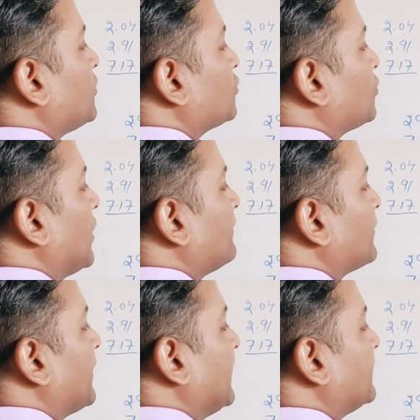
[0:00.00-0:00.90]
So I will
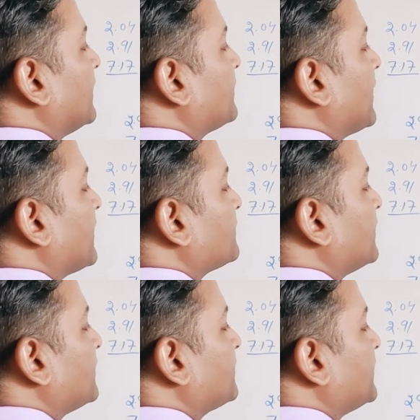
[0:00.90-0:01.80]
write this as
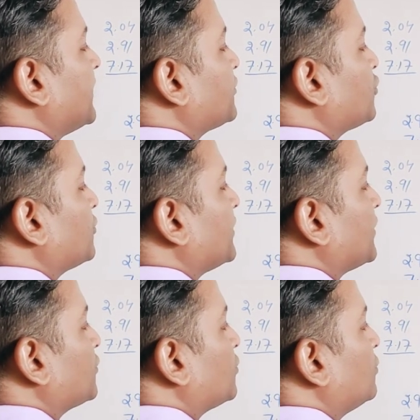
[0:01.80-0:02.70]
this CH2,
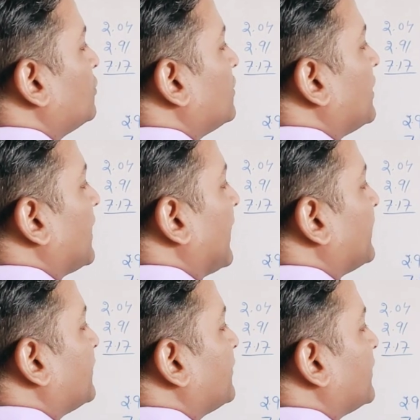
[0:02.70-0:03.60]
CH2,
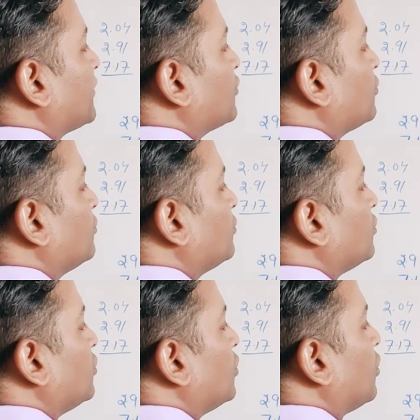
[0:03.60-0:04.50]
and CH2.
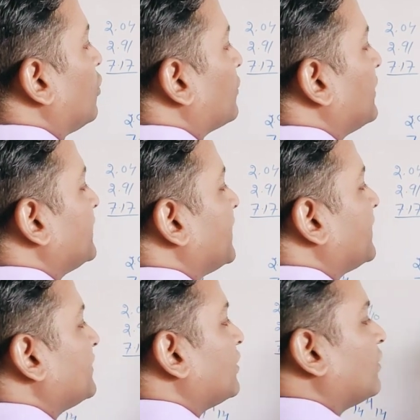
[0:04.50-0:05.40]
Only
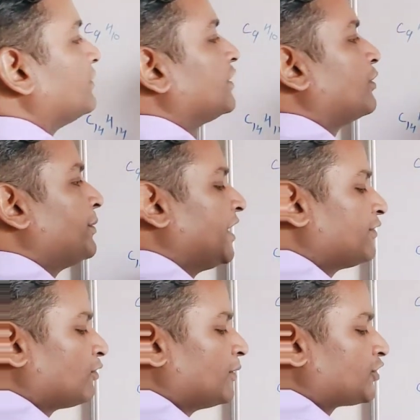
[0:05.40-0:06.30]
then the complete
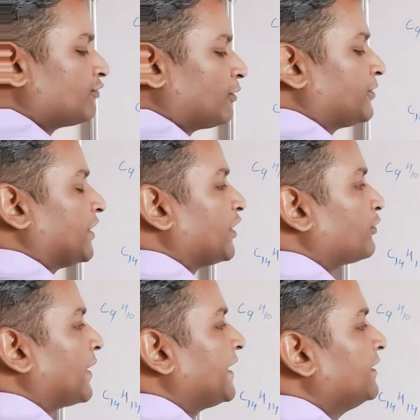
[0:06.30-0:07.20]
information will be
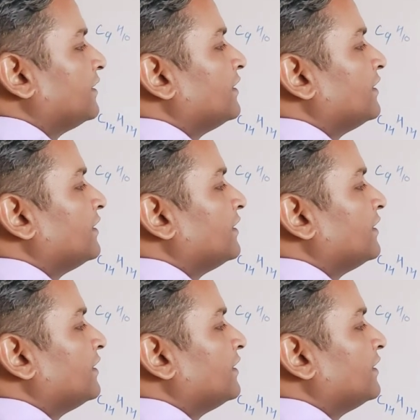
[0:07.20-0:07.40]
satisfied.